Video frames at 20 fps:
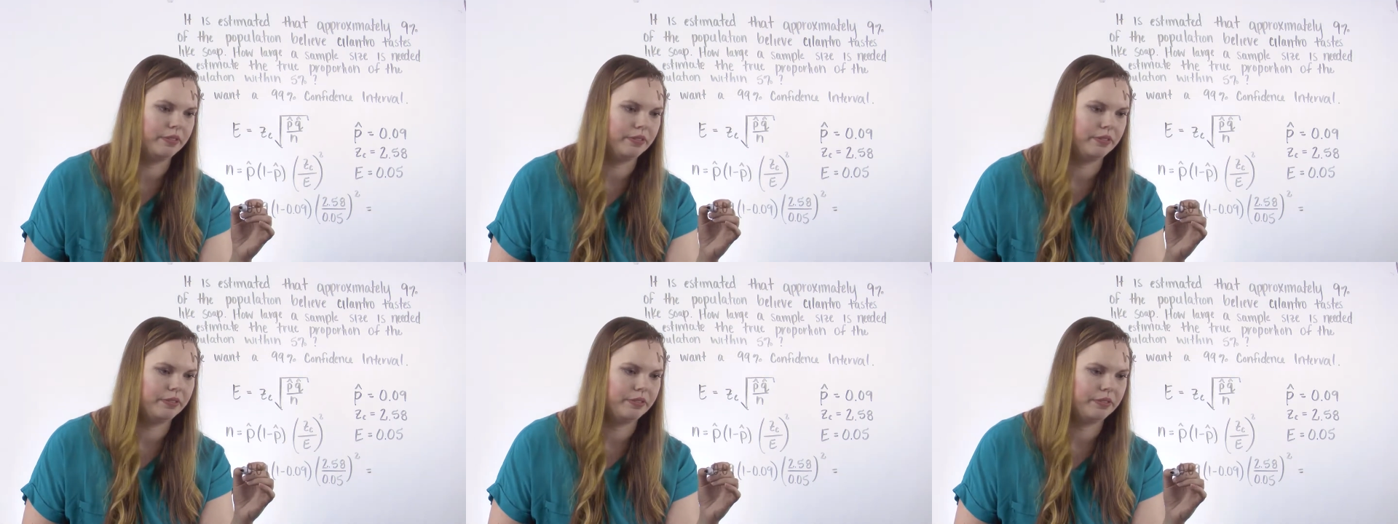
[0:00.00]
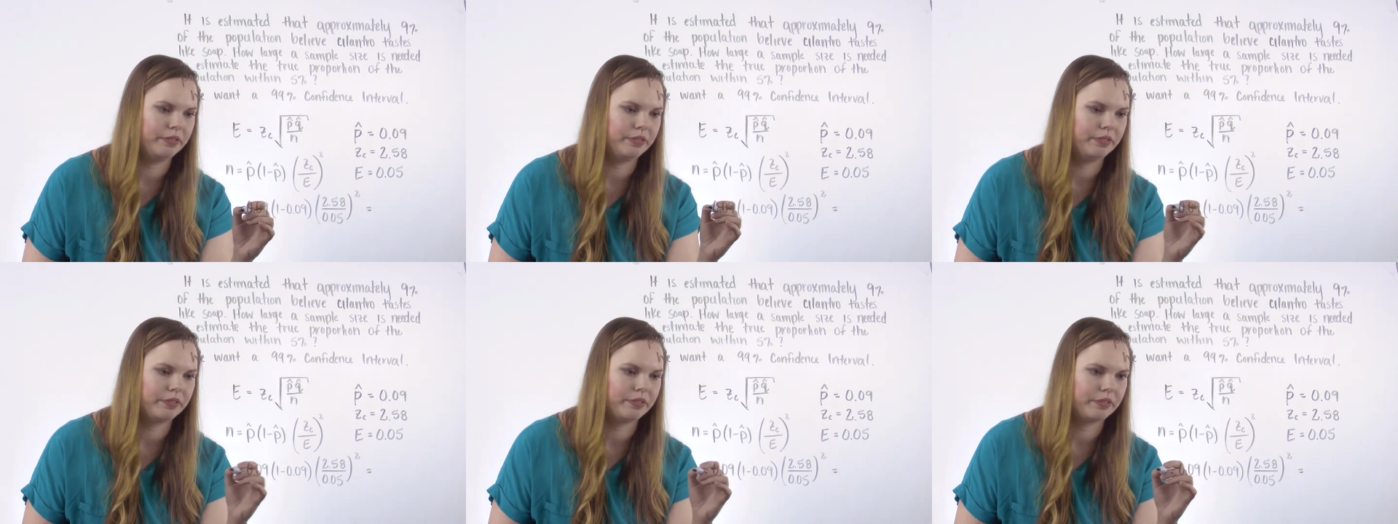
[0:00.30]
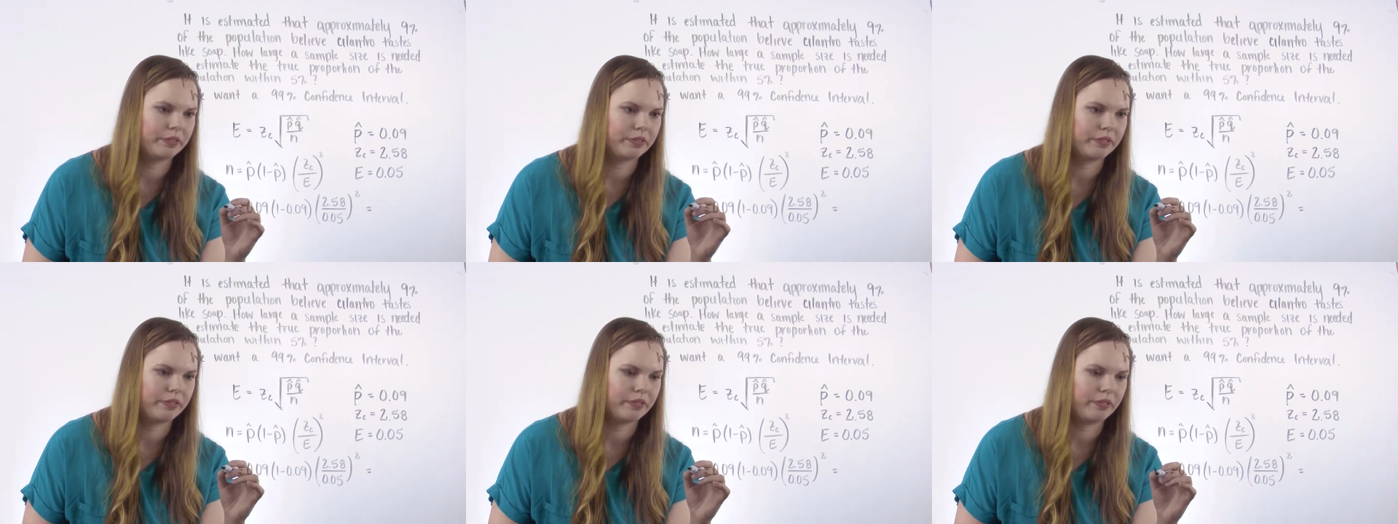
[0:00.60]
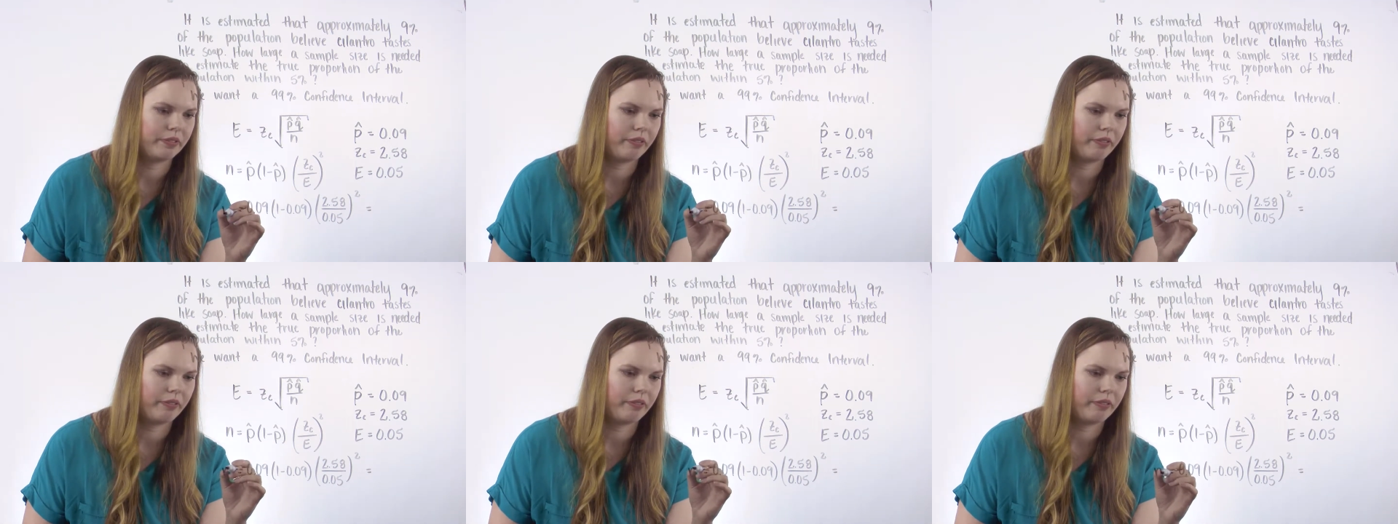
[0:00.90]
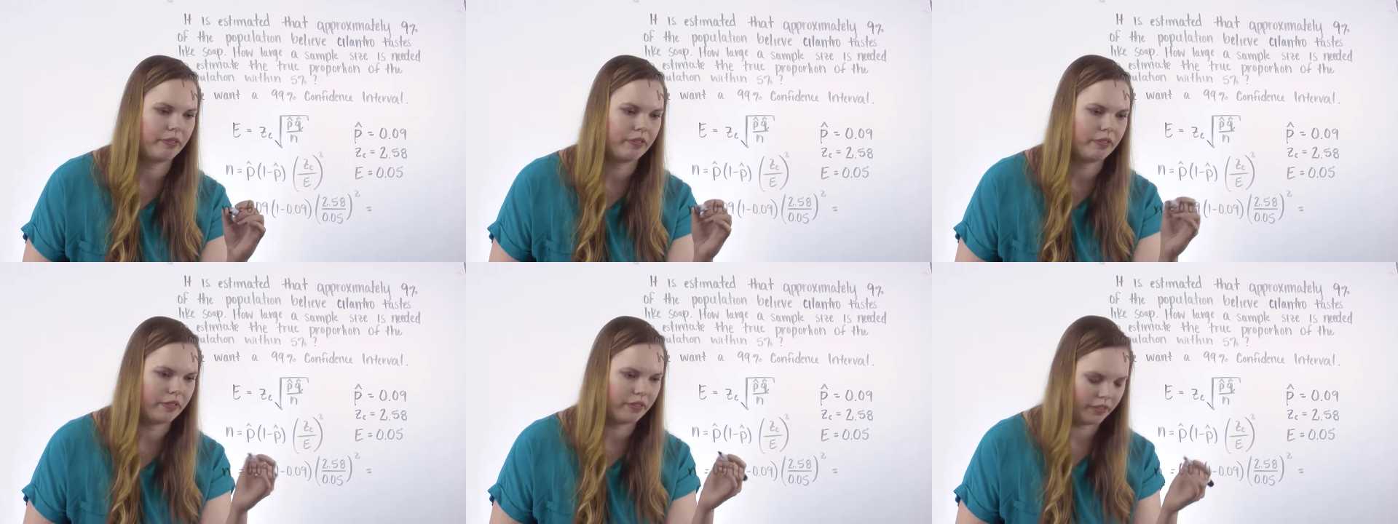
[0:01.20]

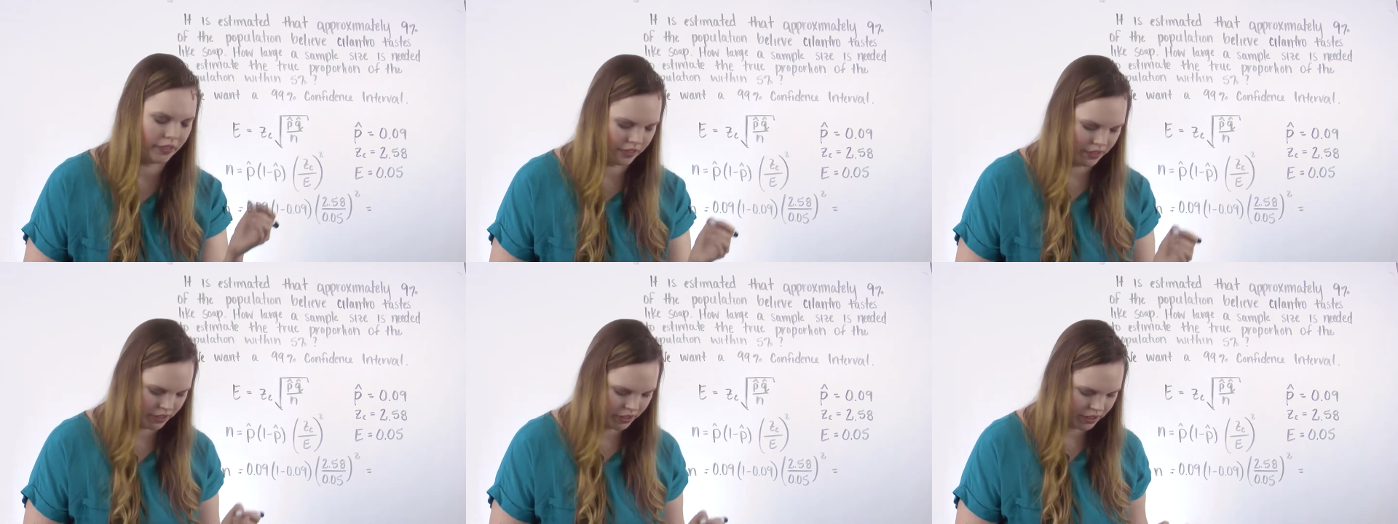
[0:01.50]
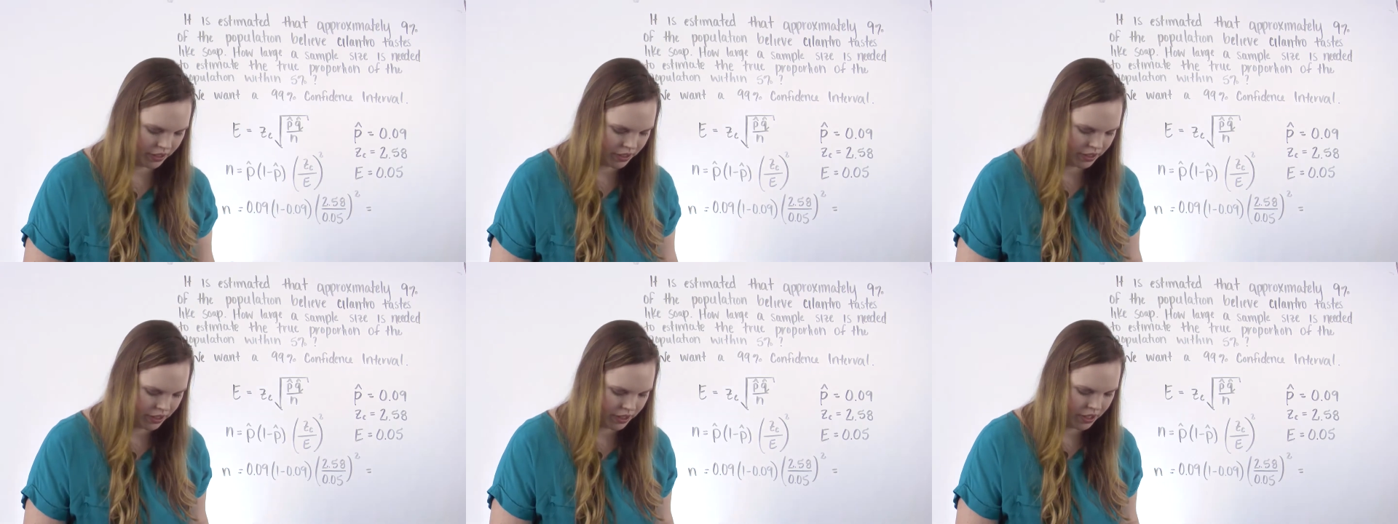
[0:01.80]
(no one is talking)